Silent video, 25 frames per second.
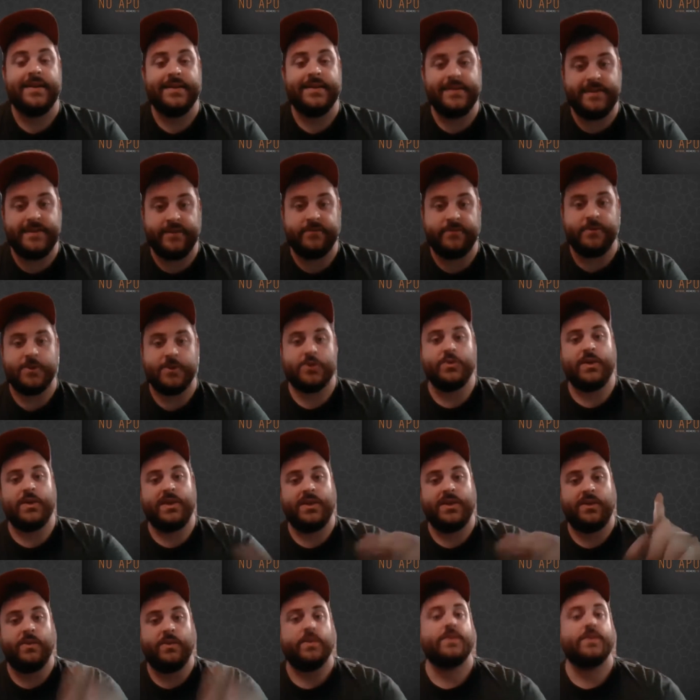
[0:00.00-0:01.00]
different
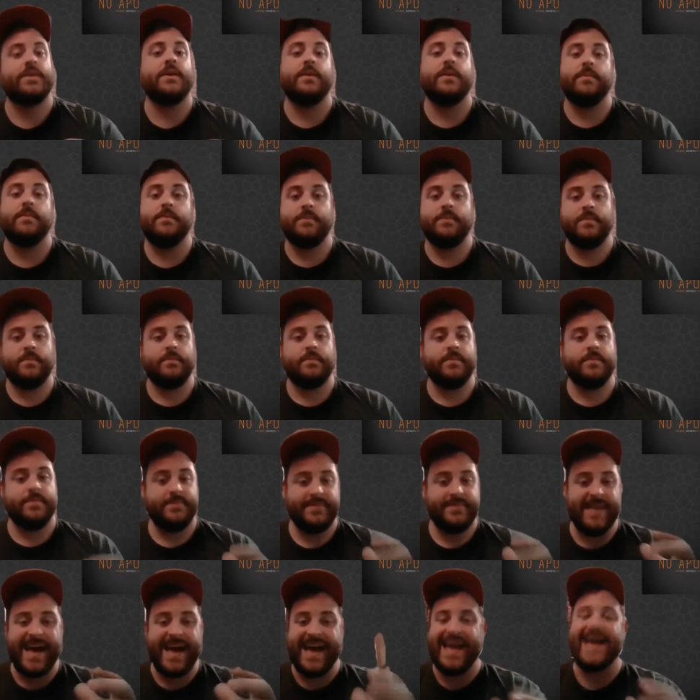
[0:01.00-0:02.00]
between you and them.
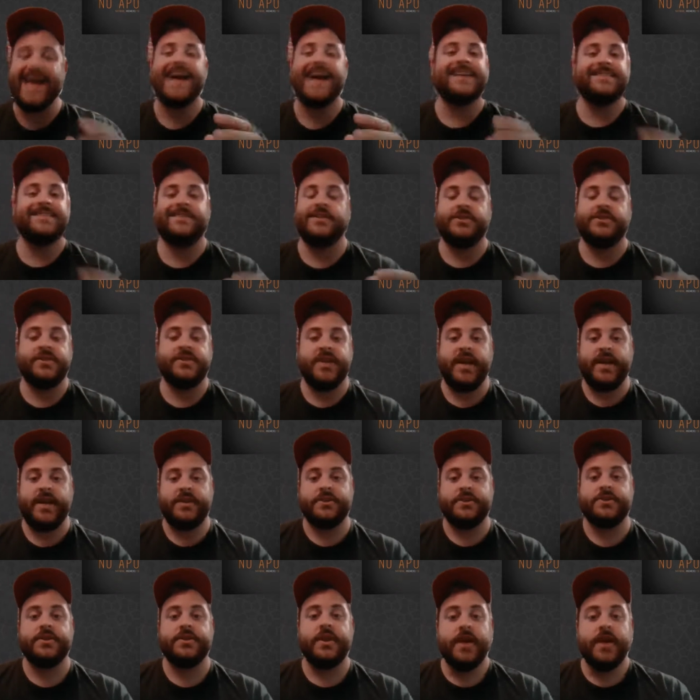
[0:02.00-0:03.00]
That has to
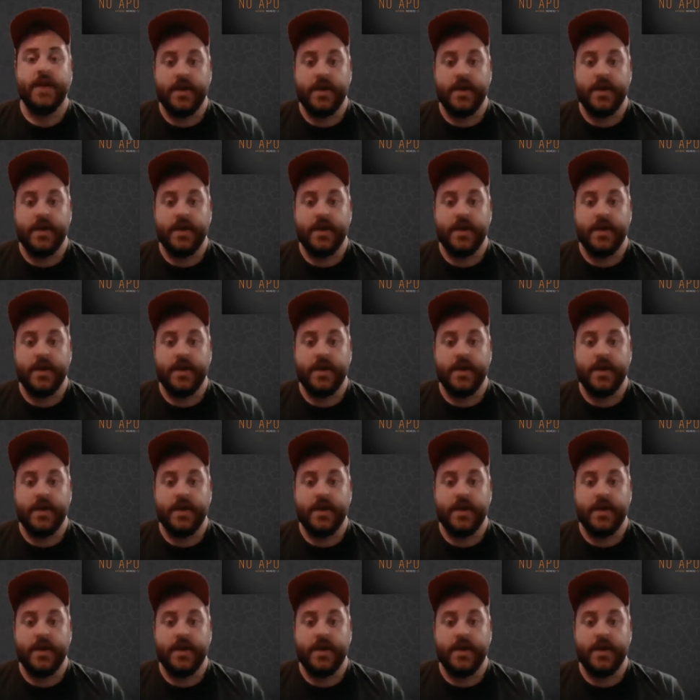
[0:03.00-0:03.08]
change.